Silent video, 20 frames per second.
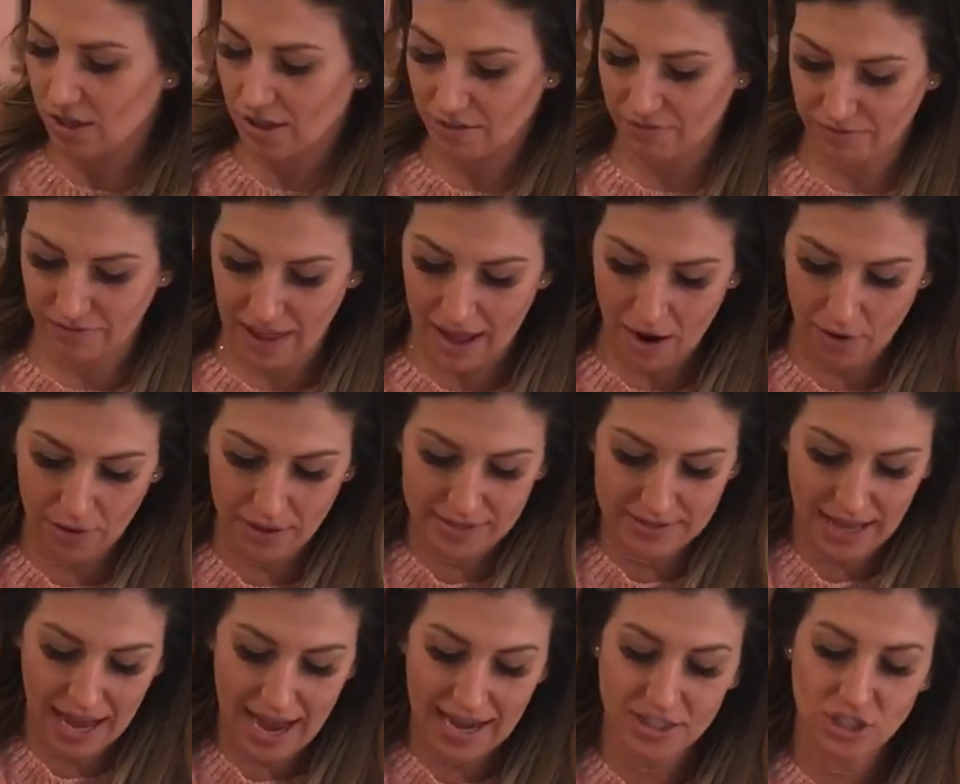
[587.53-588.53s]
looking
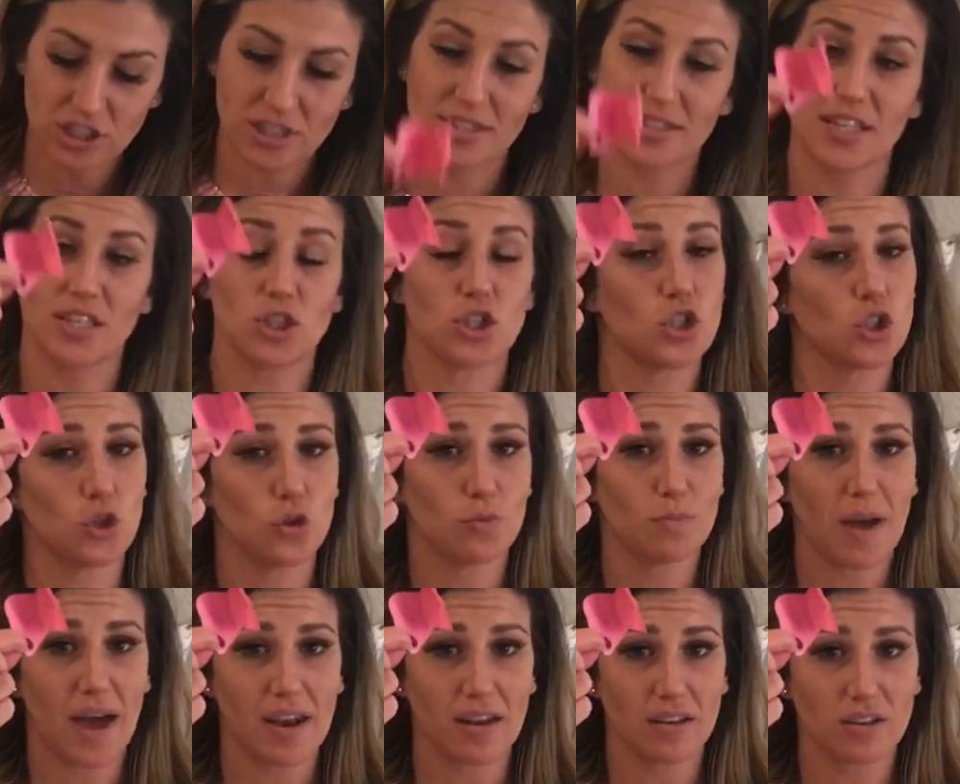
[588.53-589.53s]
flowers, I just did
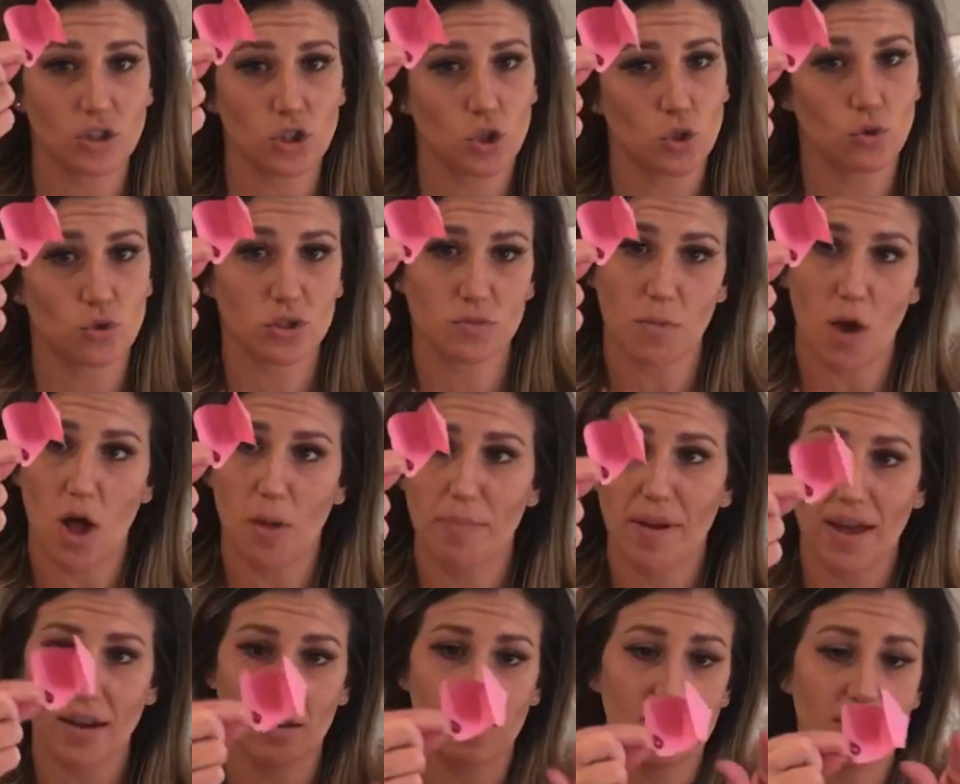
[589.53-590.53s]
2 small
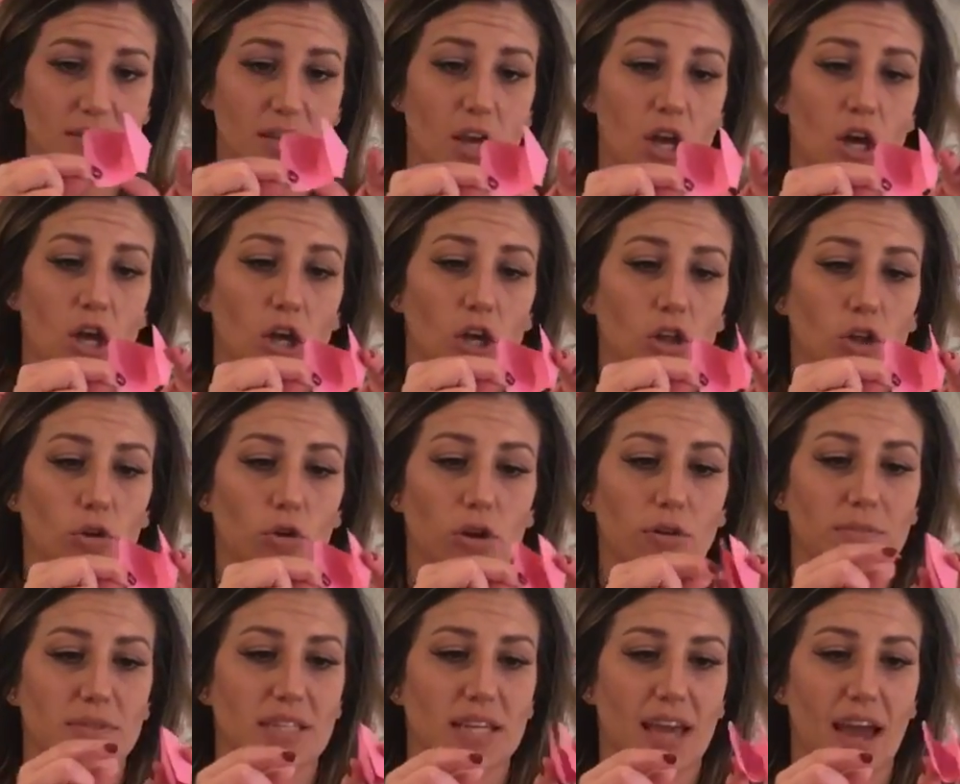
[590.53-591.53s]
petals, glued
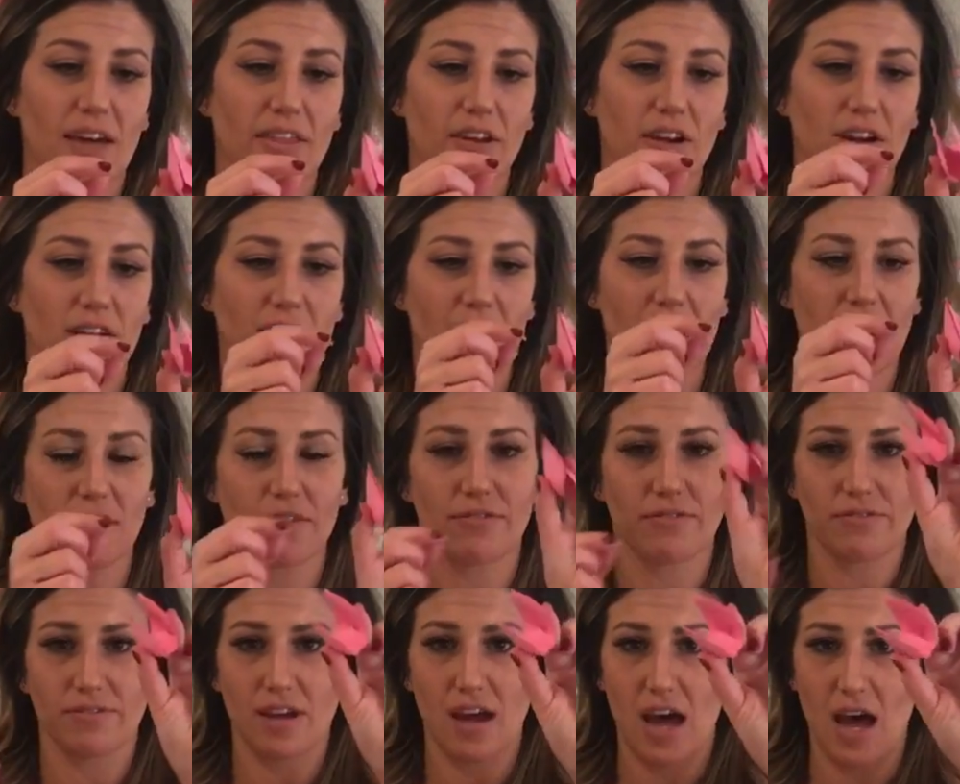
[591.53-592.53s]
them together kind
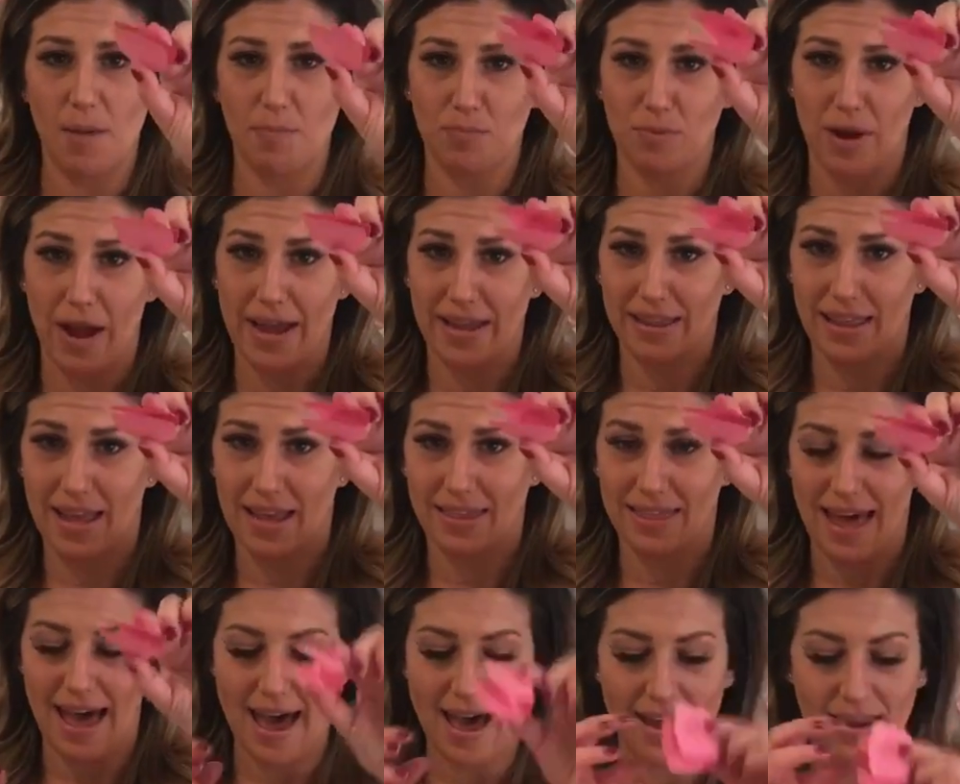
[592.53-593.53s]
of upright
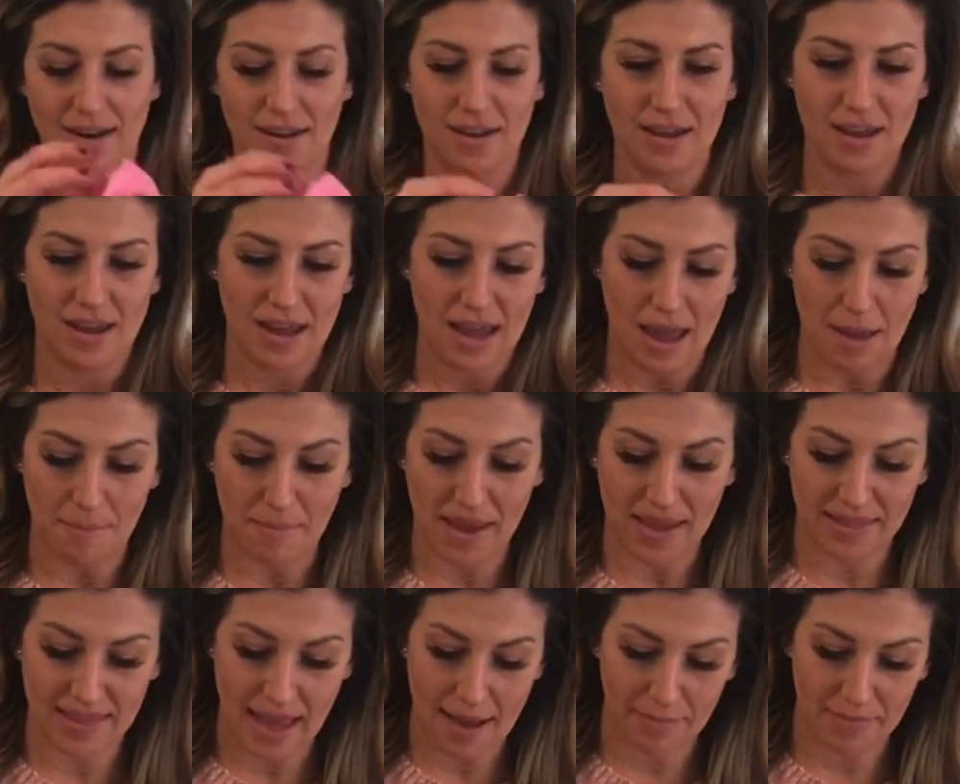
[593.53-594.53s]
like that, and
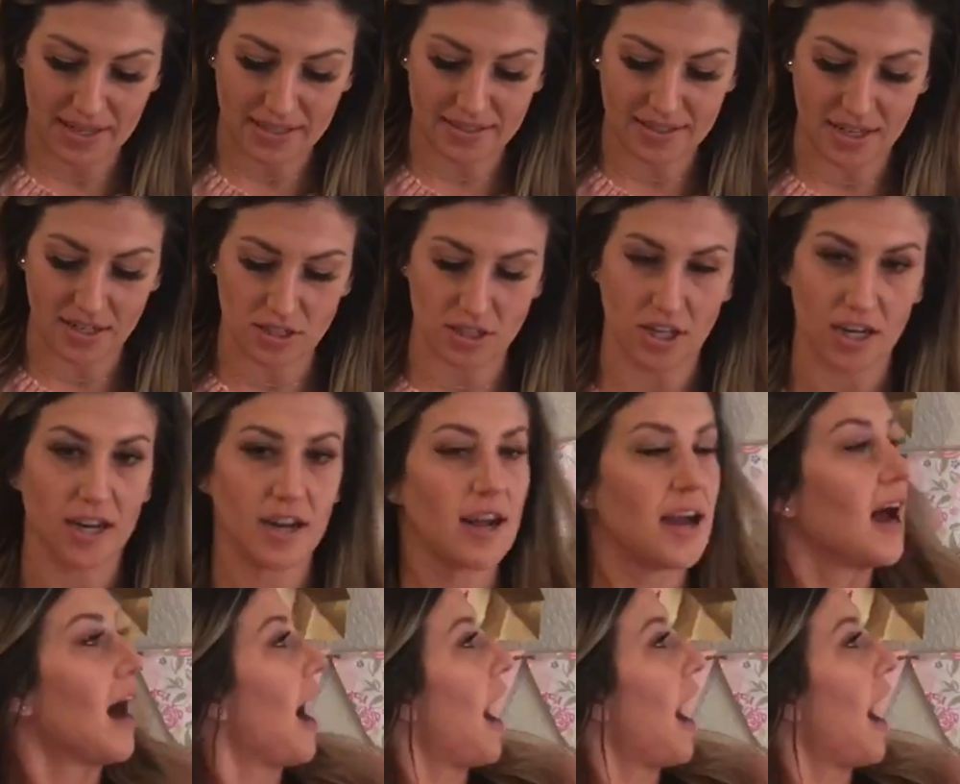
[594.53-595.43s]
made that my center.